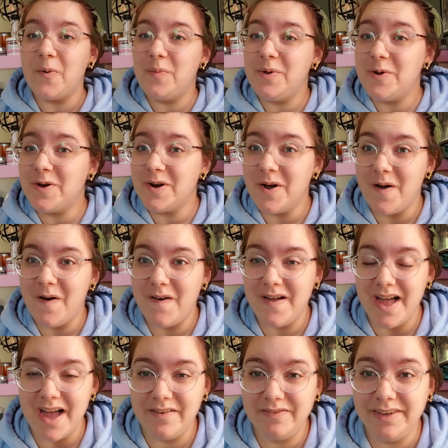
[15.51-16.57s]
hope you are all
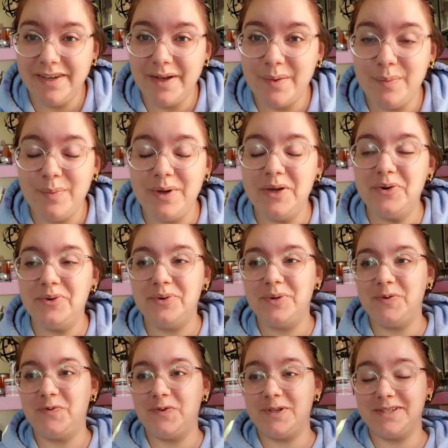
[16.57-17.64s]
having a
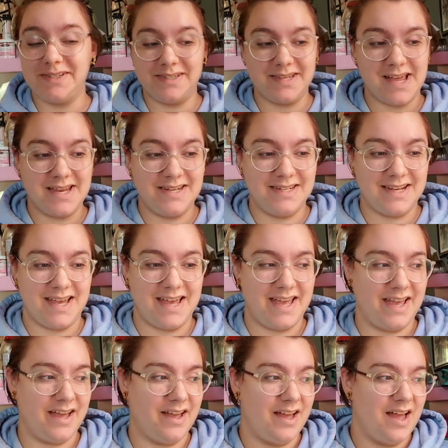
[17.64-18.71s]
beautiful Sunday.
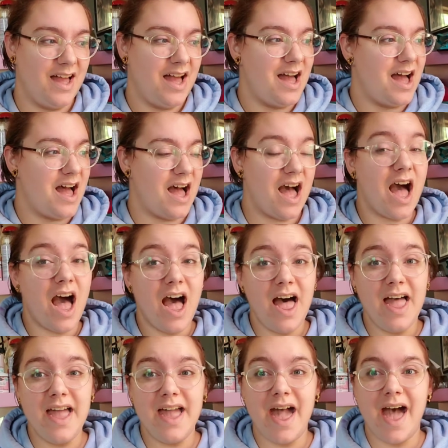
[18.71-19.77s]

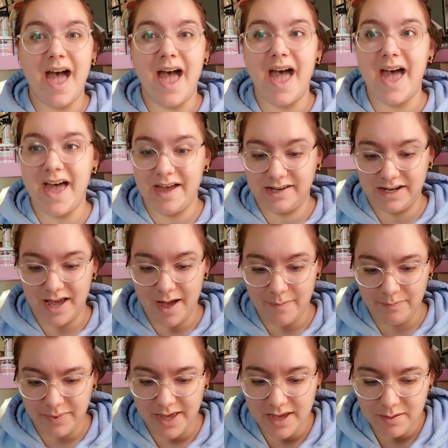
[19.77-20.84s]
I had a
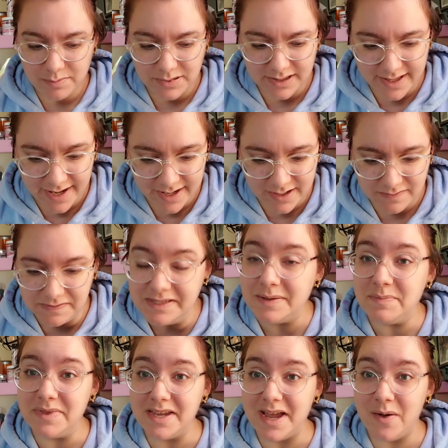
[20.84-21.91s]
big plan of
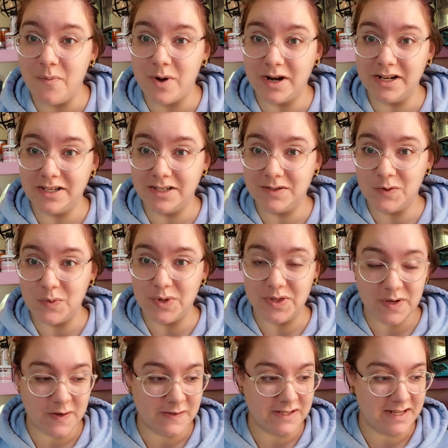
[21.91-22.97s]
something I wanted to do with
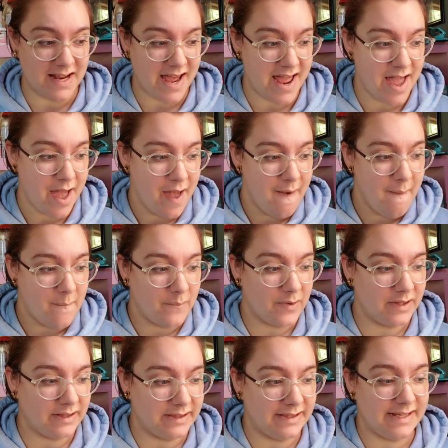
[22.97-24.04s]
y'all today,
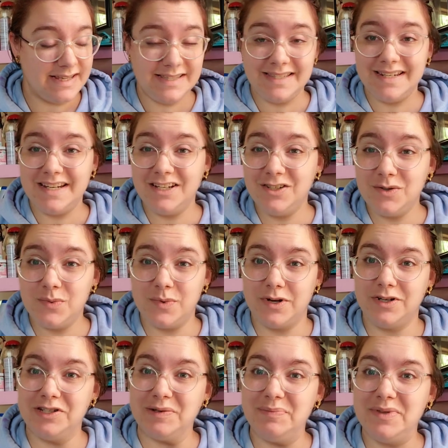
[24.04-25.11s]
but listening to
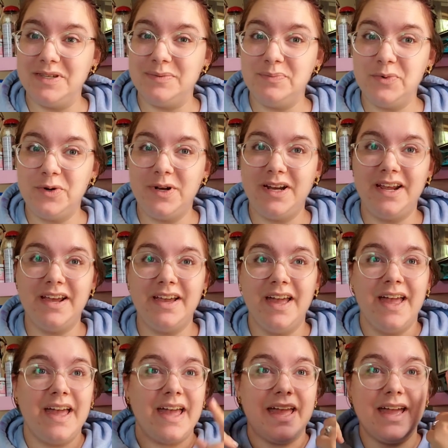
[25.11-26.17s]
worship this morning,
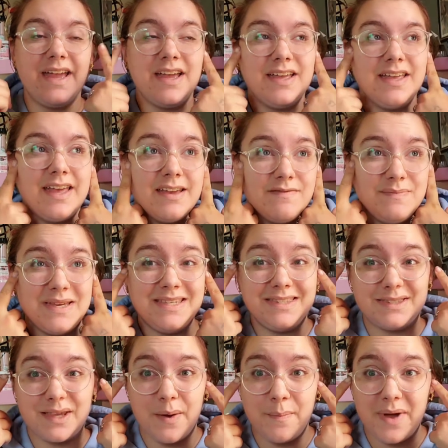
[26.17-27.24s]
it gave me
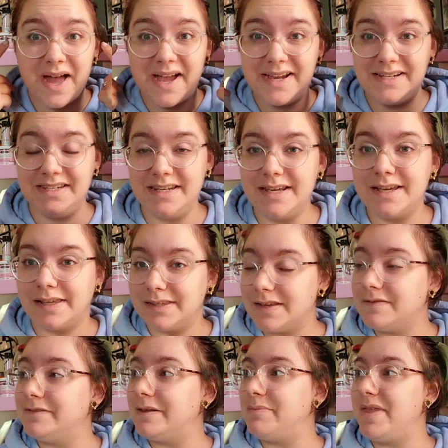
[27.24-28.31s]
some ideas
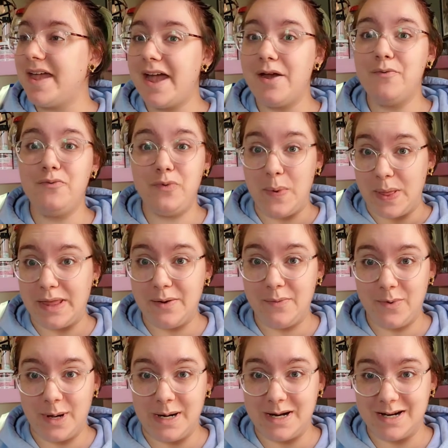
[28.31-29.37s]
of something I really
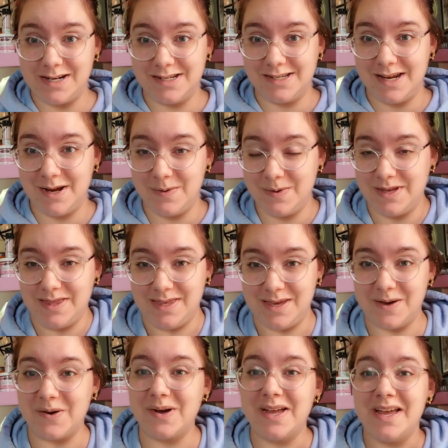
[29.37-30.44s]
wanted to share with
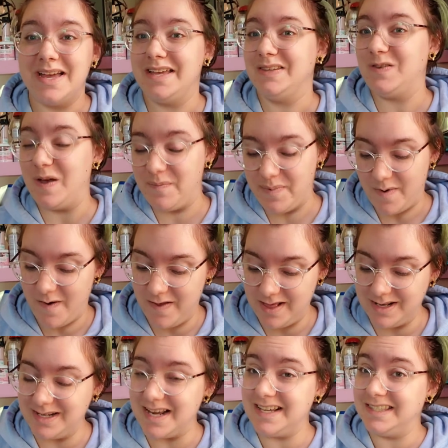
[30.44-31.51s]
you. So I
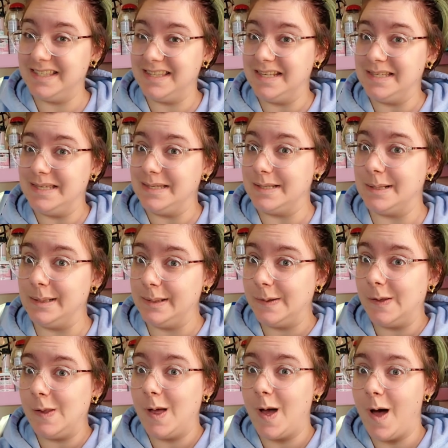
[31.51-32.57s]
apologize if this is a
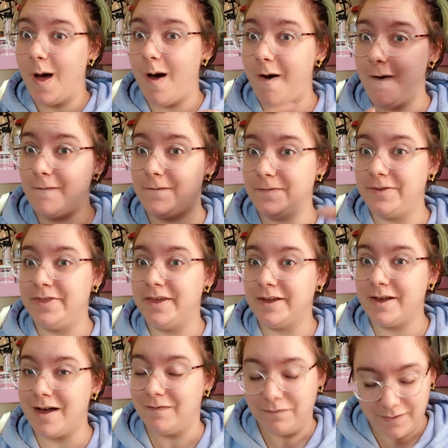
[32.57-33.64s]
little off the
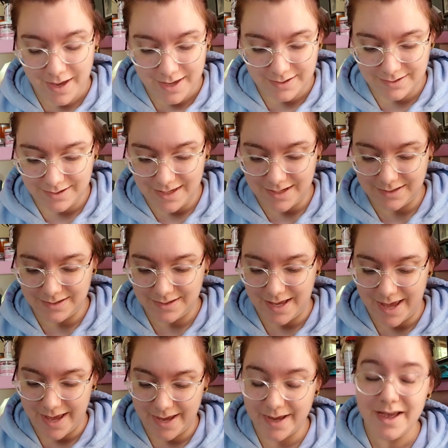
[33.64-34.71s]
cuff, as they
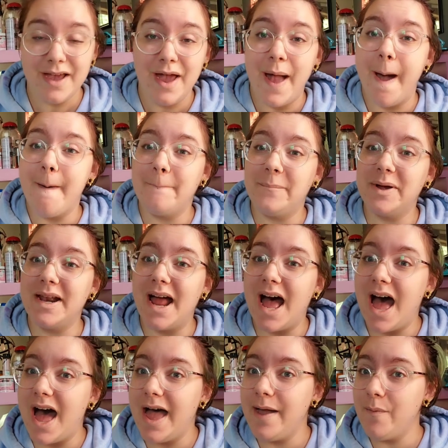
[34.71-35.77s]
say, but
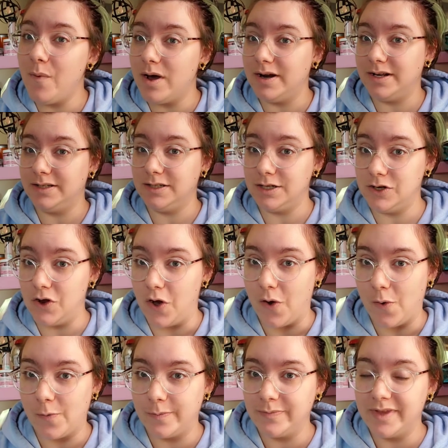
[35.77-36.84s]
I wanted to know,